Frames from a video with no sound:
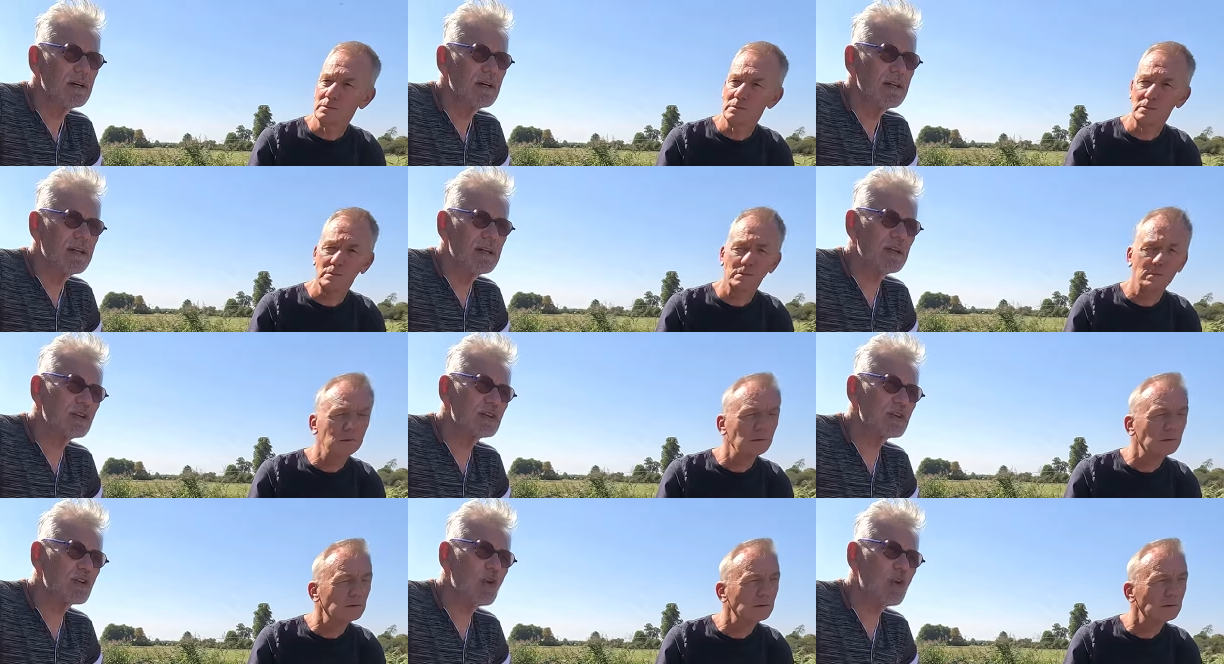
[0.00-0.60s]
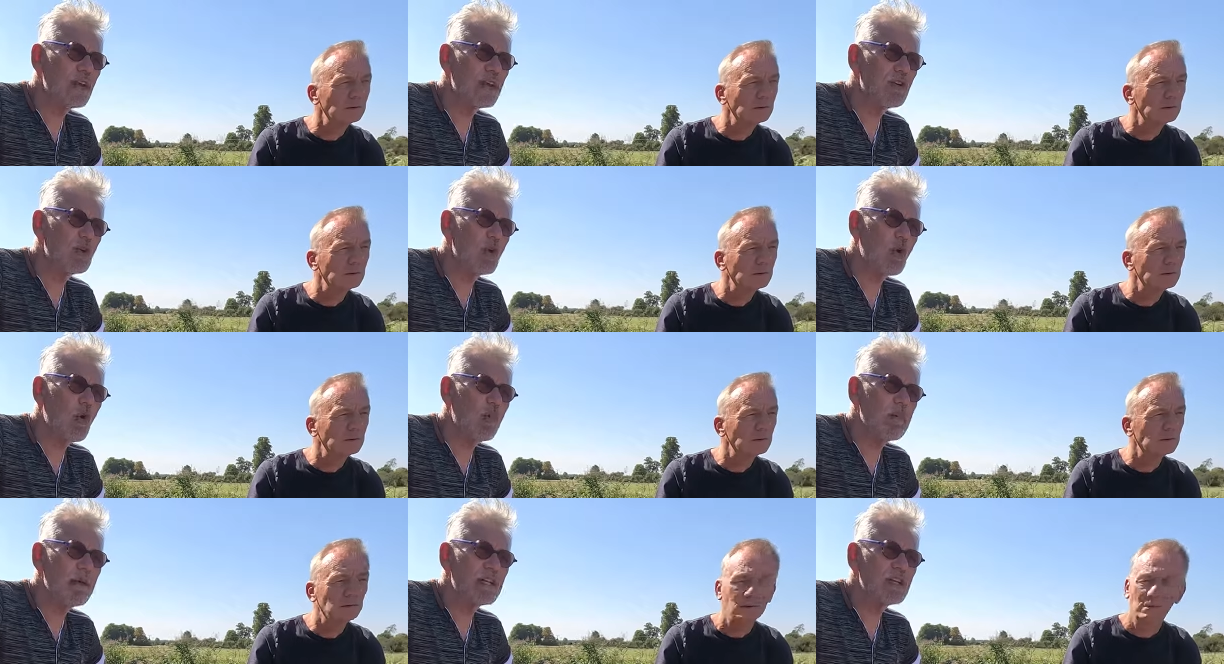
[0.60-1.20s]
Speaker 1: they used to call it
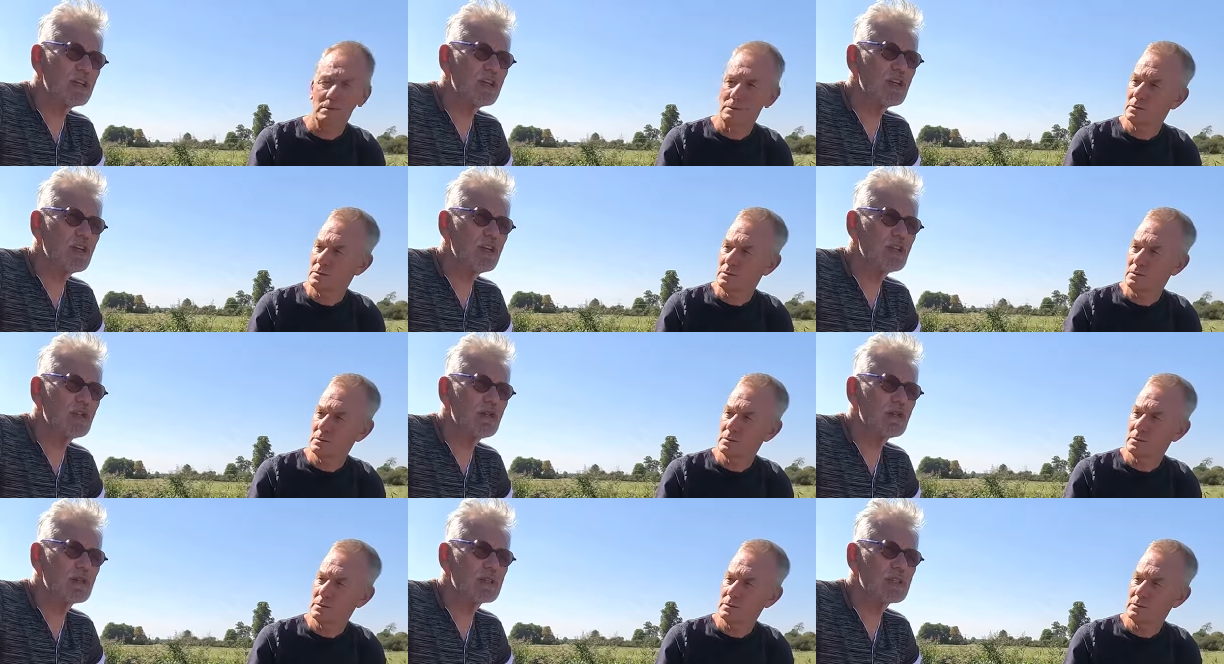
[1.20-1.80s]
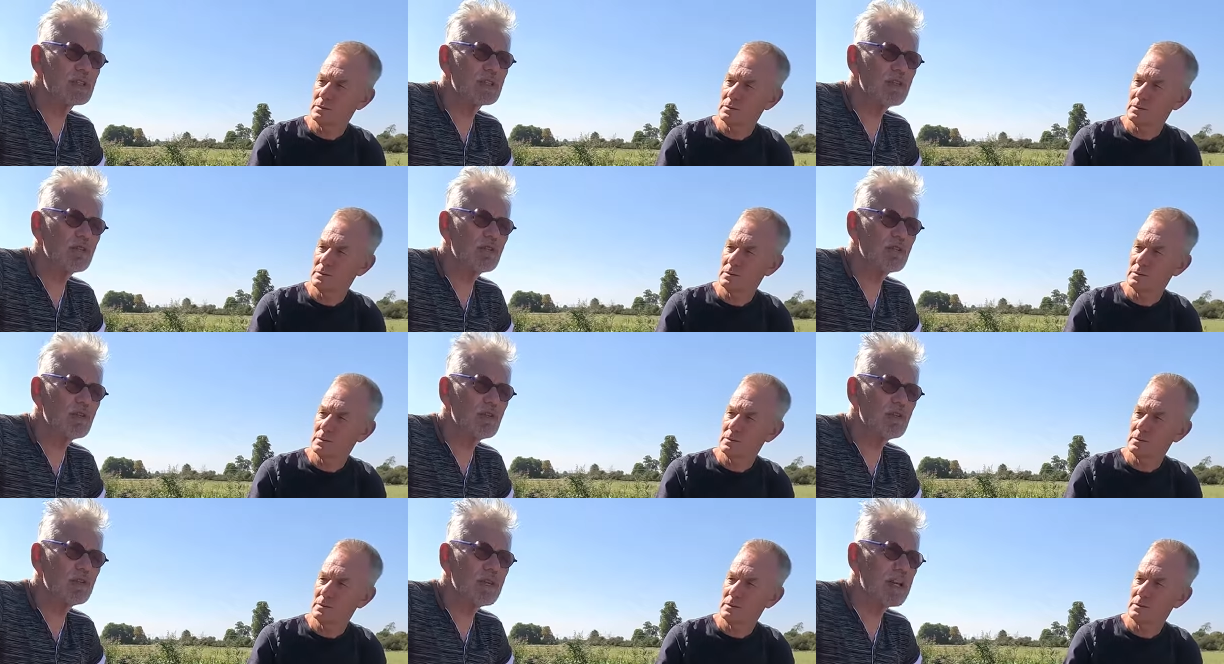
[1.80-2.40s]
Normid News
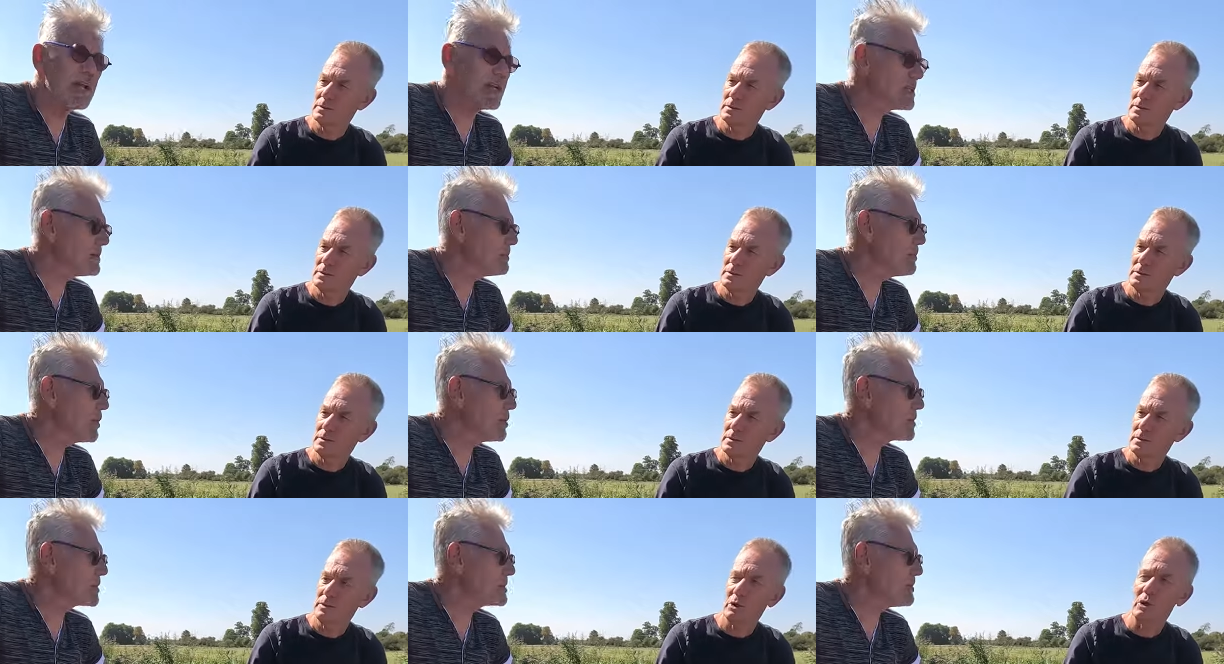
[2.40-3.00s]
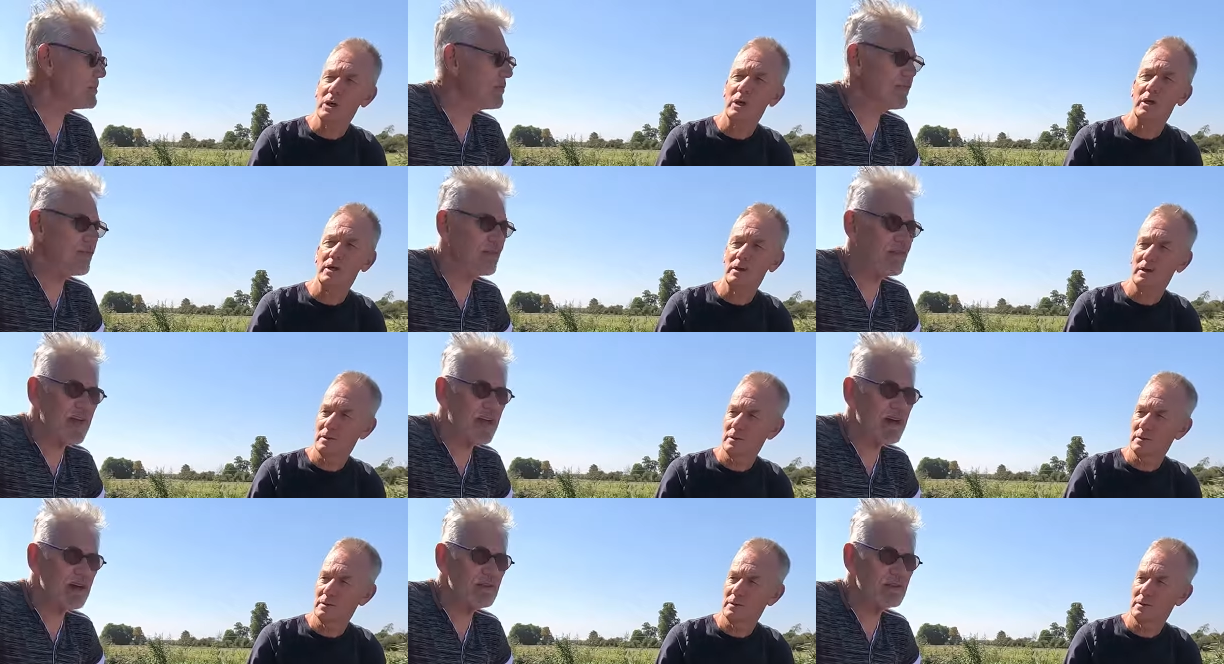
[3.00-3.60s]
through the letterbox okay. of
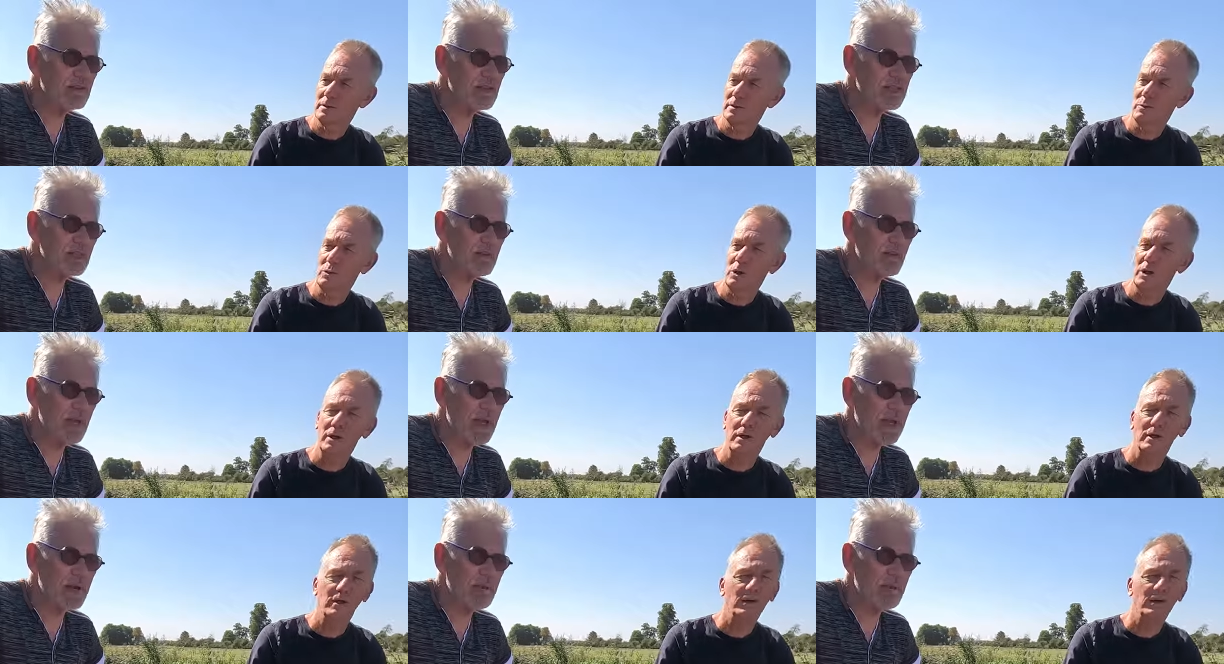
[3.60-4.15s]
thousands yeah, of